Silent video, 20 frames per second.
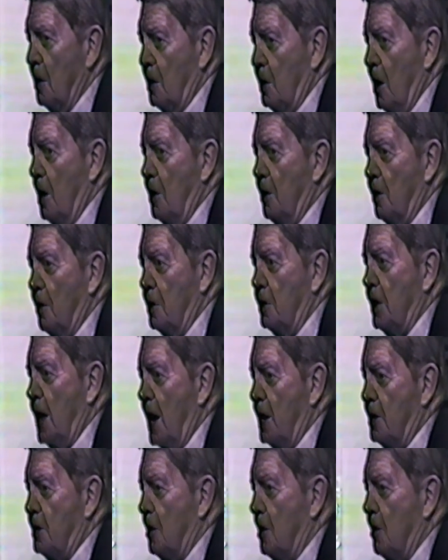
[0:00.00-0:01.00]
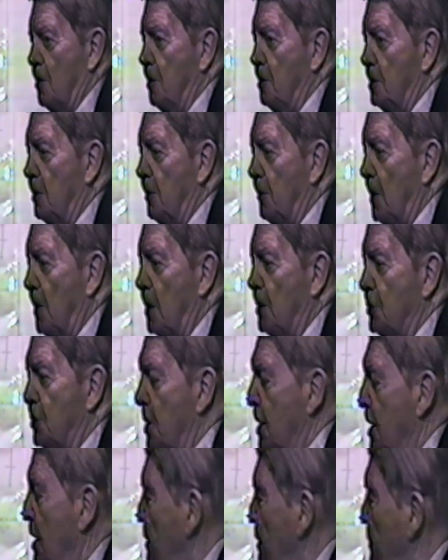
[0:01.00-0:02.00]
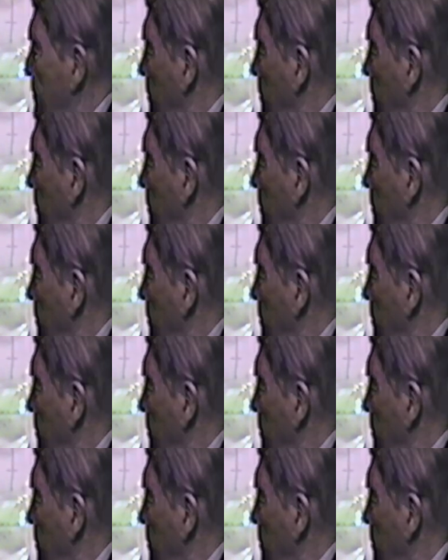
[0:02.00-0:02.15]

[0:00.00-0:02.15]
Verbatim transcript: carrier task groups functioning,